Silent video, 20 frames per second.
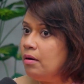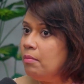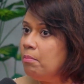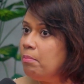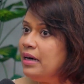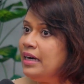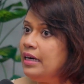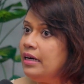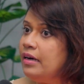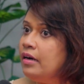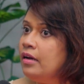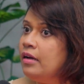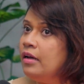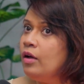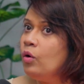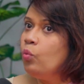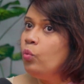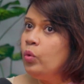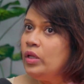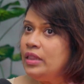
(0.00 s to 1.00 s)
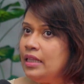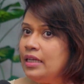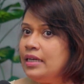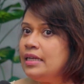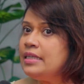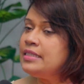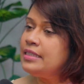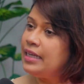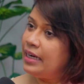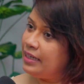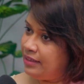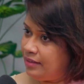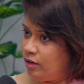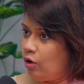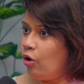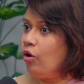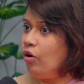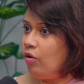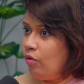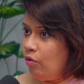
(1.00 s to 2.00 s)
But within a set
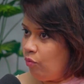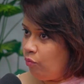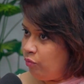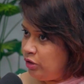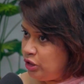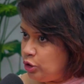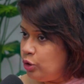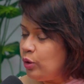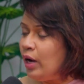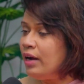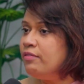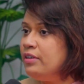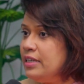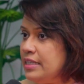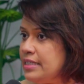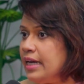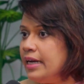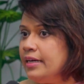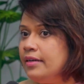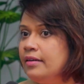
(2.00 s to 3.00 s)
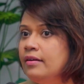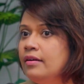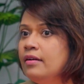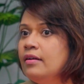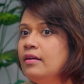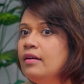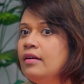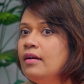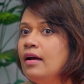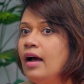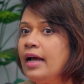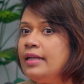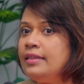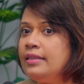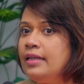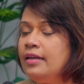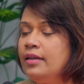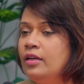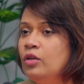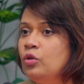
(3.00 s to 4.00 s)
which you have decided, I
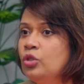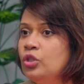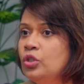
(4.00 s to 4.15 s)
think you